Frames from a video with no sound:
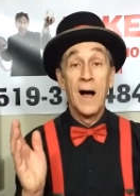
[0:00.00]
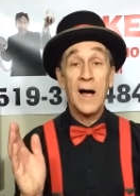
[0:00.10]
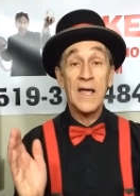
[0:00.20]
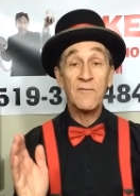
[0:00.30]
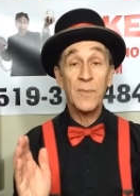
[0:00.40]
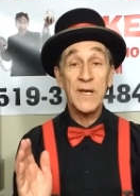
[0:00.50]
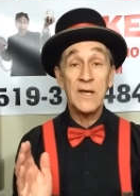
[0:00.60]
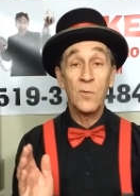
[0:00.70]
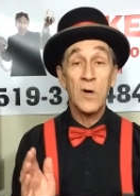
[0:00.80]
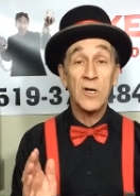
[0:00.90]
Hi
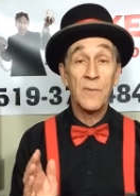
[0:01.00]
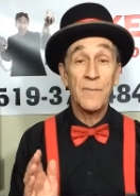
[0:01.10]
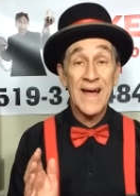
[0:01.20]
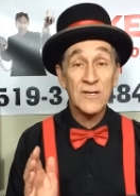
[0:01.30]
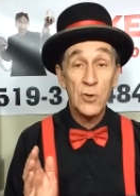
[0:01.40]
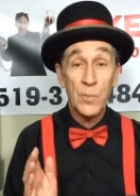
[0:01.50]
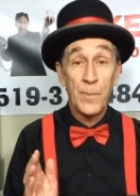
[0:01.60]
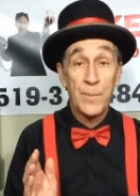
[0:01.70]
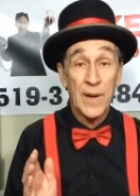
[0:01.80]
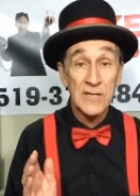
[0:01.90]
everybody, welcome back to
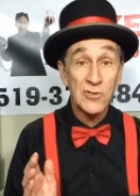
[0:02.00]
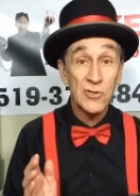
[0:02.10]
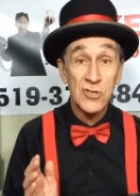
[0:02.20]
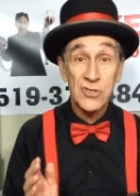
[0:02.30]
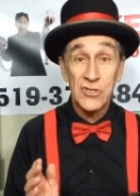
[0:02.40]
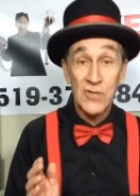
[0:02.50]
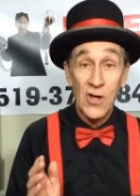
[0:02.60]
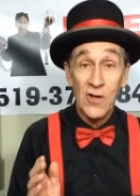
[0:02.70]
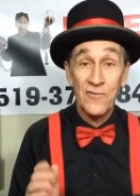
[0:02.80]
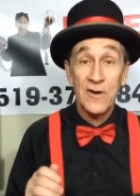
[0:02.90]
Puzzles to
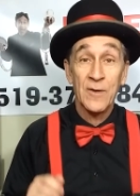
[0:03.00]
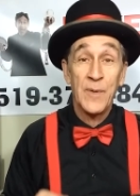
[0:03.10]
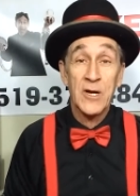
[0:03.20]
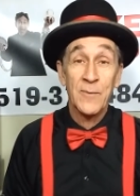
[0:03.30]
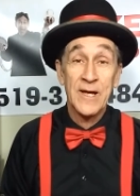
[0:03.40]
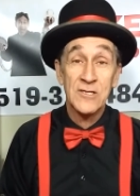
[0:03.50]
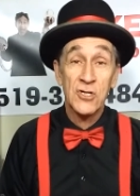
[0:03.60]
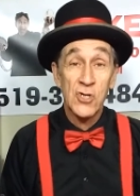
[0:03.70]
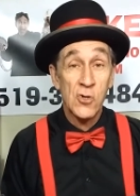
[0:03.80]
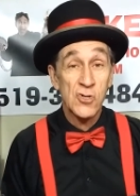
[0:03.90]
Solve here at Baker
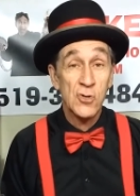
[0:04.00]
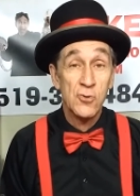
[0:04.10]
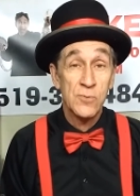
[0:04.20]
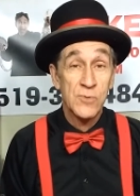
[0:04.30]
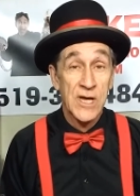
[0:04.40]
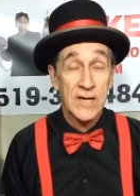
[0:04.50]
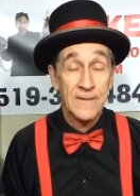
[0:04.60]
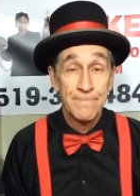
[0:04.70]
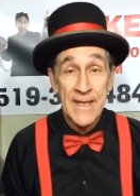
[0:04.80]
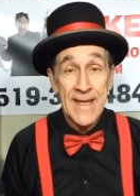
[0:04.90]
Magic Show's YouTube
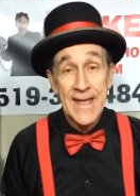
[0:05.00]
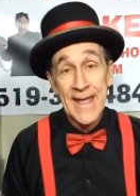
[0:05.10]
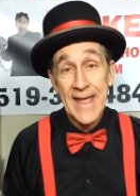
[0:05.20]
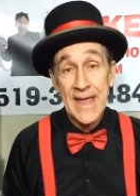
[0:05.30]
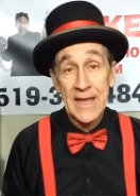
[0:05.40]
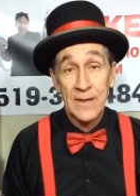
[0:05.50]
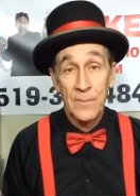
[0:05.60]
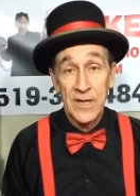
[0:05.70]
channel and